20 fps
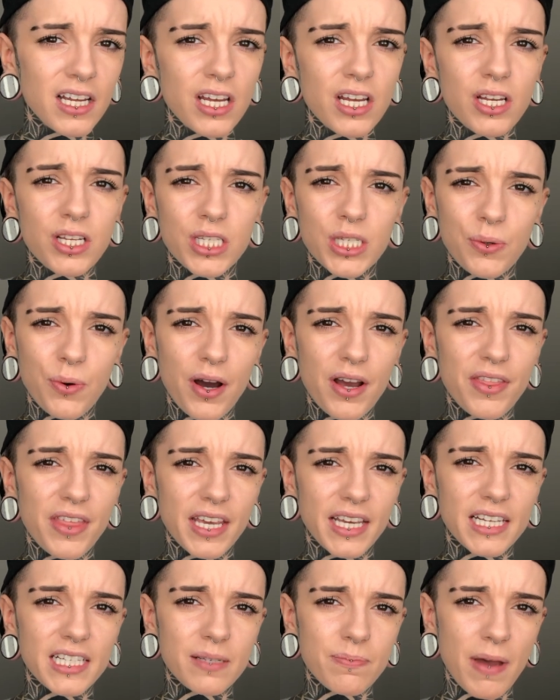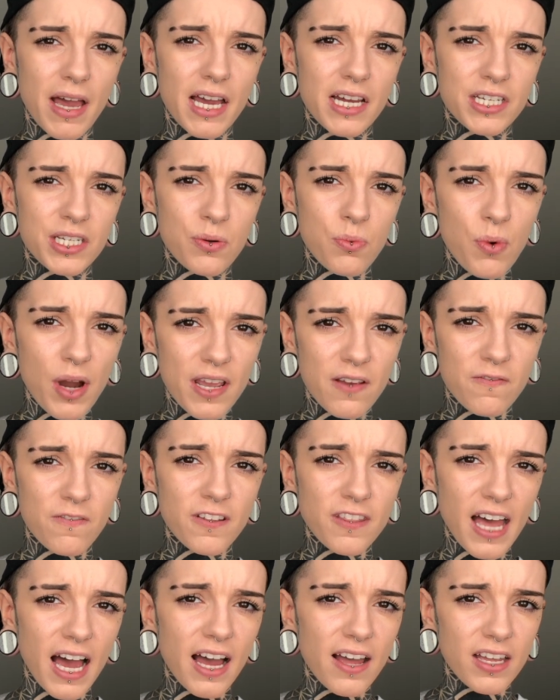So I think it's better to wait for
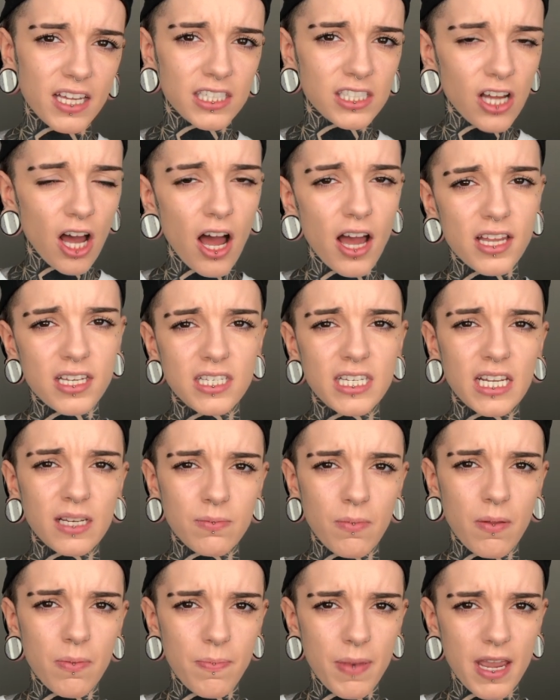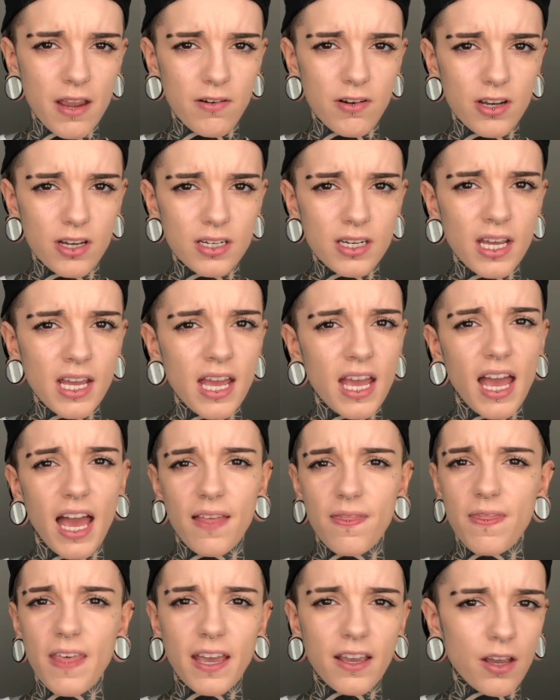that entire 6-month period and
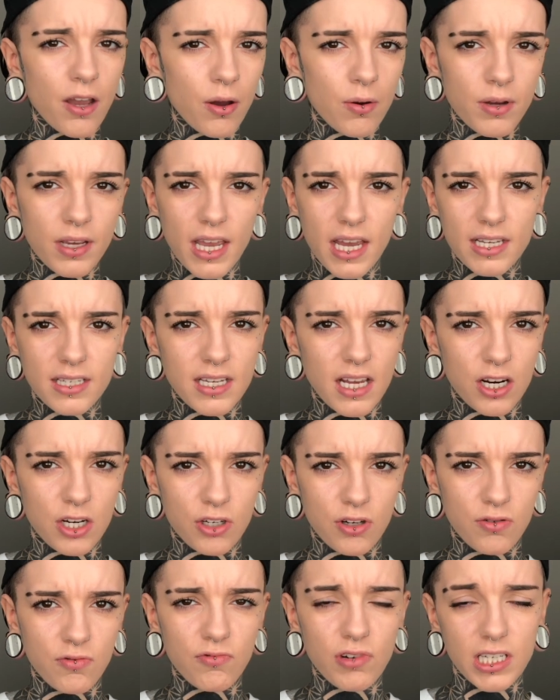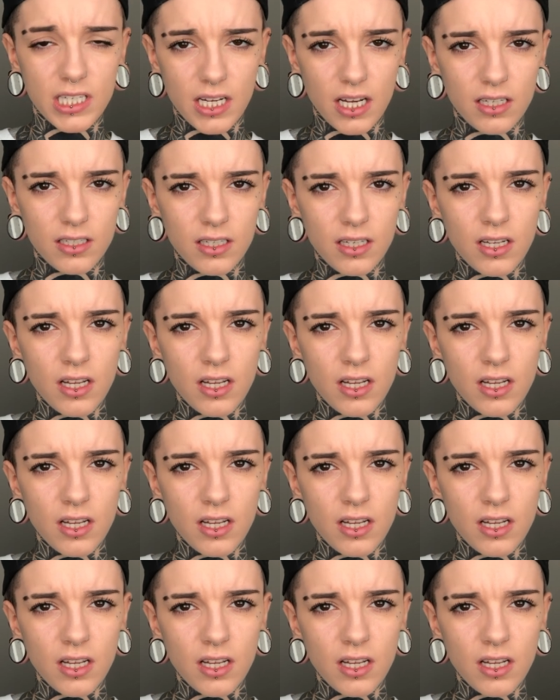then go and get a section redone.